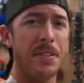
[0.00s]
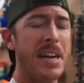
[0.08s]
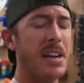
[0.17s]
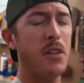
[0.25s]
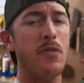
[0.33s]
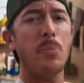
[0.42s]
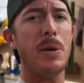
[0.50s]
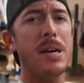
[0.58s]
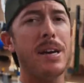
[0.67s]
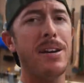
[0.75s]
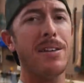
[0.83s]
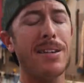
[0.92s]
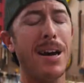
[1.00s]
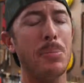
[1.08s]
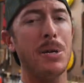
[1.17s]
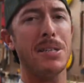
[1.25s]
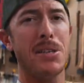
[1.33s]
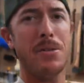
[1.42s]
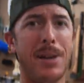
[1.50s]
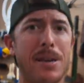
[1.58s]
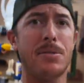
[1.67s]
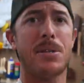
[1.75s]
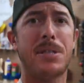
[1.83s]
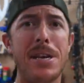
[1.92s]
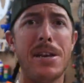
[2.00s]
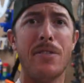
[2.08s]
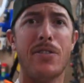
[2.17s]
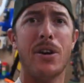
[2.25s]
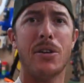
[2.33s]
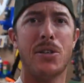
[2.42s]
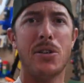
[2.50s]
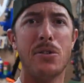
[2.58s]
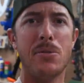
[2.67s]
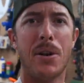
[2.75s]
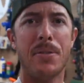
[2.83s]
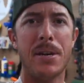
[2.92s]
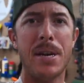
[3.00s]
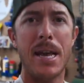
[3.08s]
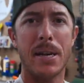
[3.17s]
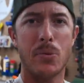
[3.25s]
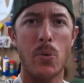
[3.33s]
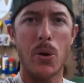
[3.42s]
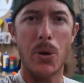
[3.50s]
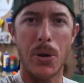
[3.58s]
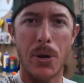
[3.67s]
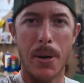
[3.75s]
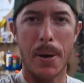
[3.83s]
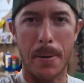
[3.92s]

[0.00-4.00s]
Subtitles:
Thank you for being here. God bless you, and I'll see you very soon on the next one.